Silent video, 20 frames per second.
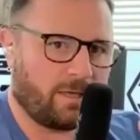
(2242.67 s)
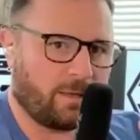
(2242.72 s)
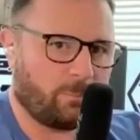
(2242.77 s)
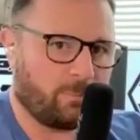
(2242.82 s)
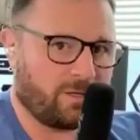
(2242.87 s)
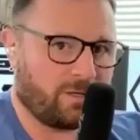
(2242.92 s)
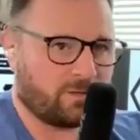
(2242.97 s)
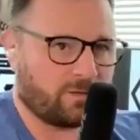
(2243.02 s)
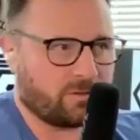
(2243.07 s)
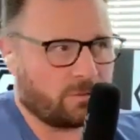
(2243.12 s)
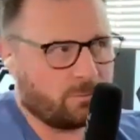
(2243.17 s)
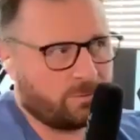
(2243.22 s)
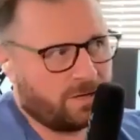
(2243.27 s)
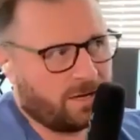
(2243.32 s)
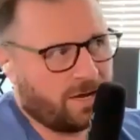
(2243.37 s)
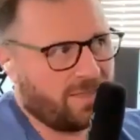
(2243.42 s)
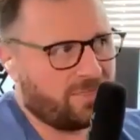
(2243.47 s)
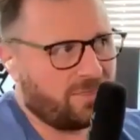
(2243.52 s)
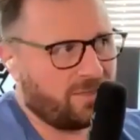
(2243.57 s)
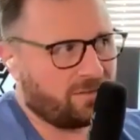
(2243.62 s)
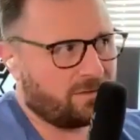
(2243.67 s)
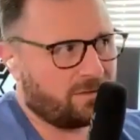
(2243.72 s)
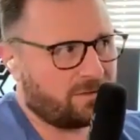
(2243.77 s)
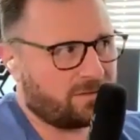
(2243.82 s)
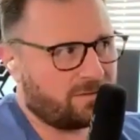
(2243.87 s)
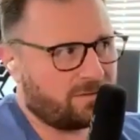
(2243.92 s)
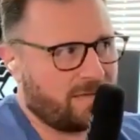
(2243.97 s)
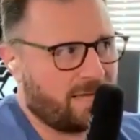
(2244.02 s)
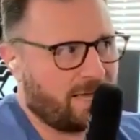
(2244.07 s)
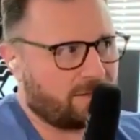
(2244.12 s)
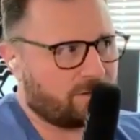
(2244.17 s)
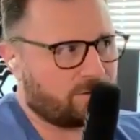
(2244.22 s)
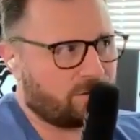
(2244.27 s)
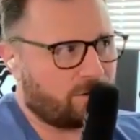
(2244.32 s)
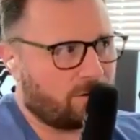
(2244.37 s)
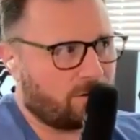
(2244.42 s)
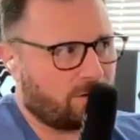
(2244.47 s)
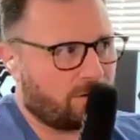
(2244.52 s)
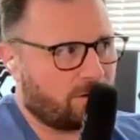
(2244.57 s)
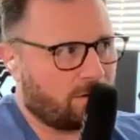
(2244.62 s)
Because I mean, I think the stats
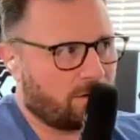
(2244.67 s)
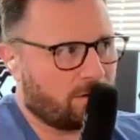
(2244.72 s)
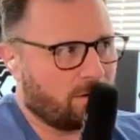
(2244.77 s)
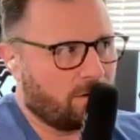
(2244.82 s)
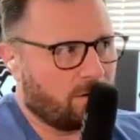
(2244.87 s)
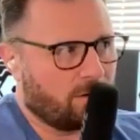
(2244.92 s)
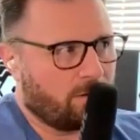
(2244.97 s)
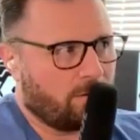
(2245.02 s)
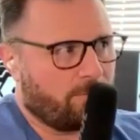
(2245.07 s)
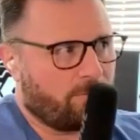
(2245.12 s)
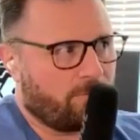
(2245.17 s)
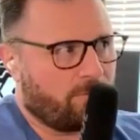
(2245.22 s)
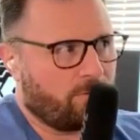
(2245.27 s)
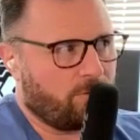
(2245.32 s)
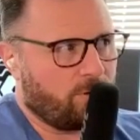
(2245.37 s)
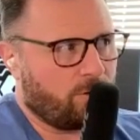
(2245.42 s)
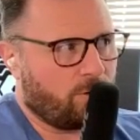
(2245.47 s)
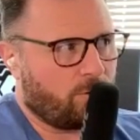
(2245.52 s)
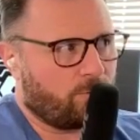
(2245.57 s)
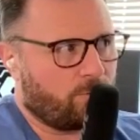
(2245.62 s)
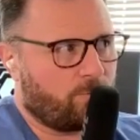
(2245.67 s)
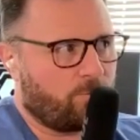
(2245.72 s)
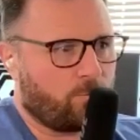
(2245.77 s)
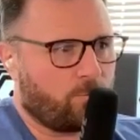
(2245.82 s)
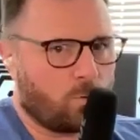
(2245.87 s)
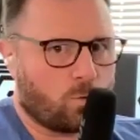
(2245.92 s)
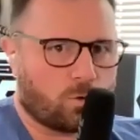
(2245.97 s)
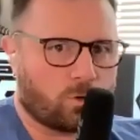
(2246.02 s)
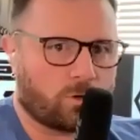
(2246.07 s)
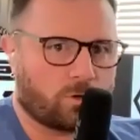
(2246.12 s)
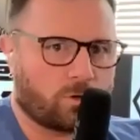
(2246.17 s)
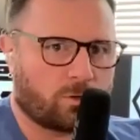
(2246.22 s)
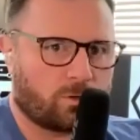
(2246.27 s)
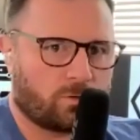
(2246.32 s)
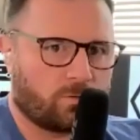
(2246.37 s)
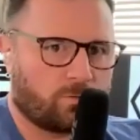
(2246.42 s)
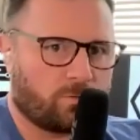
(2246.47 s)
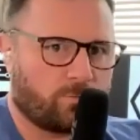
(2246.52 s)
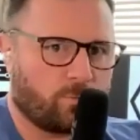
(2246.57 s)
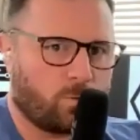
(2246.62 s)
are, for
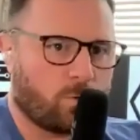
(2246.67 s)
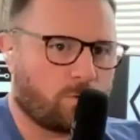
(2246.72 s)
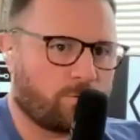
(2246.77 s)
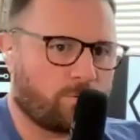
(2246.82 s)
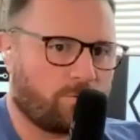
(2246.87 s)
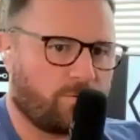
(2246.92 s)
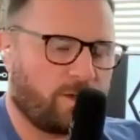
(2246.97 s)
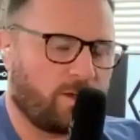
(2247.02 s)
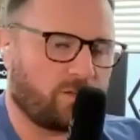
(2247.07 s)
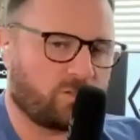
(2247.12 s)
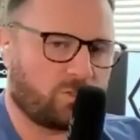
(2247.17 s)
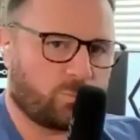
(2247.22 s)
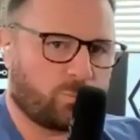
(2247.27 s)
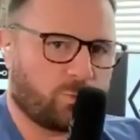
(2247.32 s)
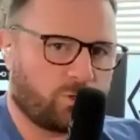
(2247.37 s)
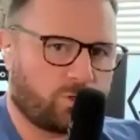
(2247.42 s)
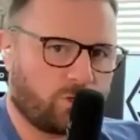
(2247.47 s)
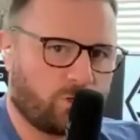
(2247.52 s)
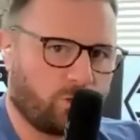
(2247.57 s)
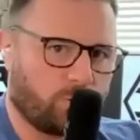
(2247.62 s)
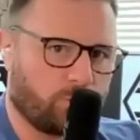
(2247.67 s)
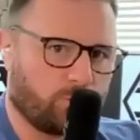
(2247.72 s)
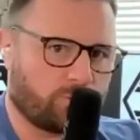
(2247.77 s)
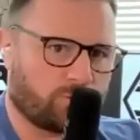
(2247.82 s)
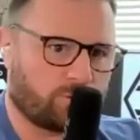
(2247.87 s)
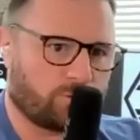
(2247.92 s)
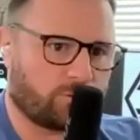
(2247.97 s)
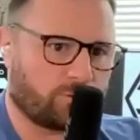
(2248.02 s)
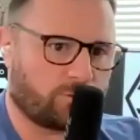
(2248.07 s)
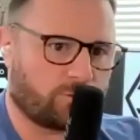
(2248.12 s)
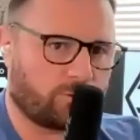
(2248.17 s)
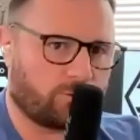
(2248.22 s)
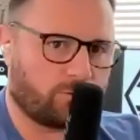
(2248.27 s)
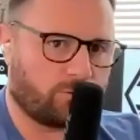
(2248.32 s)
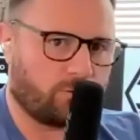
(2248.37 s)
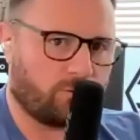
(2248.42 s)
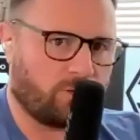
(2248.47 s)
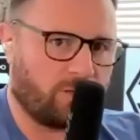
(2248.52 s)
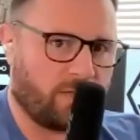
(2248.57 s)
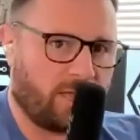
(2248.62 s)
Facebook users,
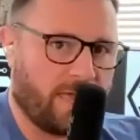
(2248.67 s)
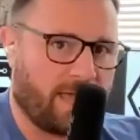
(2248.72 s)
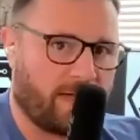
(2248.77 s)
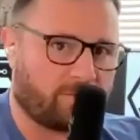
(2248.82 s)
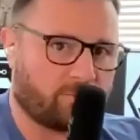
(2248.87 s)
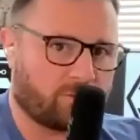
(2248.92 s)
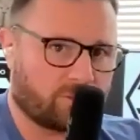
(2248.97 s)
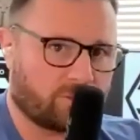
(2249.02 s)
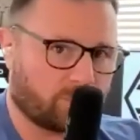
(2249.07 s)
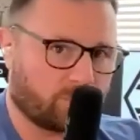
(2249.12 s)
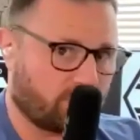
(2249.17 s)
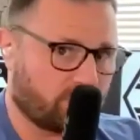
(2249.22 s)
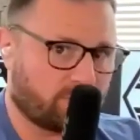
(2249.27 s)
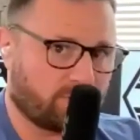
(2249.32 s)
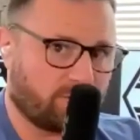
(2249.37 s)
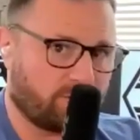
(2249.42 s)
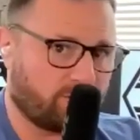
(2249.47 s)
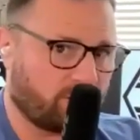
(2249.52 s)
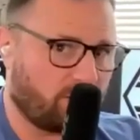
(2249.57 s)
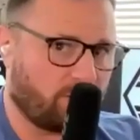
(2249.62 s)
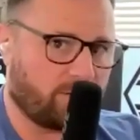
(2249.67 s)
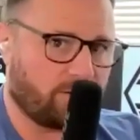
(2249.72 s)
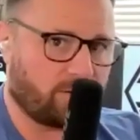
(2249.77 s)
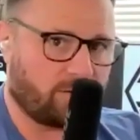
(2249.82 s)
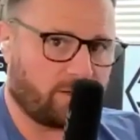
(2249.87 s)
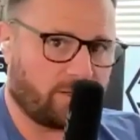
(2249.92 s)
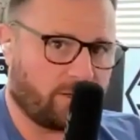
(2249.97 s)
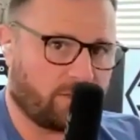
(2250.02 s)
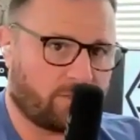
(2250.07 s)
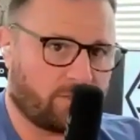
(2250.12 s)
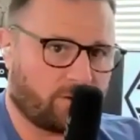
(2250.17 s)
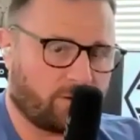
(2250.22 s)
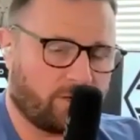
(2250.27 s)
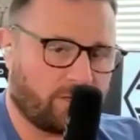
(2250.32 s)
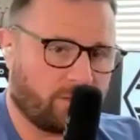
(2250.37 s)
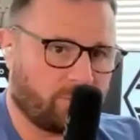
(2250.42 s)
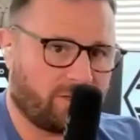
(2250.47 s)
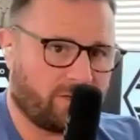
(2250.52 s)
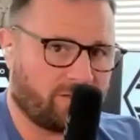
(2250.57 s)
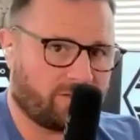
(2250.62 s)
the average person's on there like
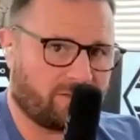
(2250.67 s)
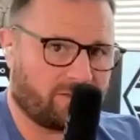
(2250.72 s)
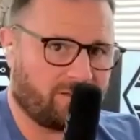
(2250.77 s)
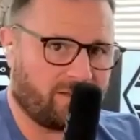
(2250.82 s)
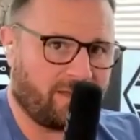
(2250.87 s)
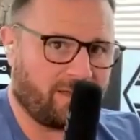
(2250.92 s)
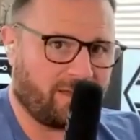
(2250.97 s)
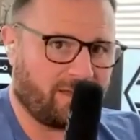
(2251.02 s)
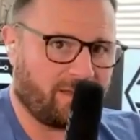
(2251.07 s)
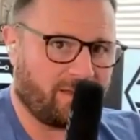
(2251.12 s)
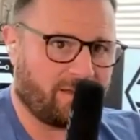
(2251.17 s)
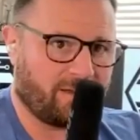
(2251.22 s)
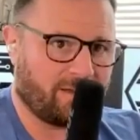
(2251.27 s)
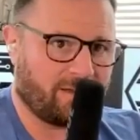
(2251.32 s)
30 minutes a day.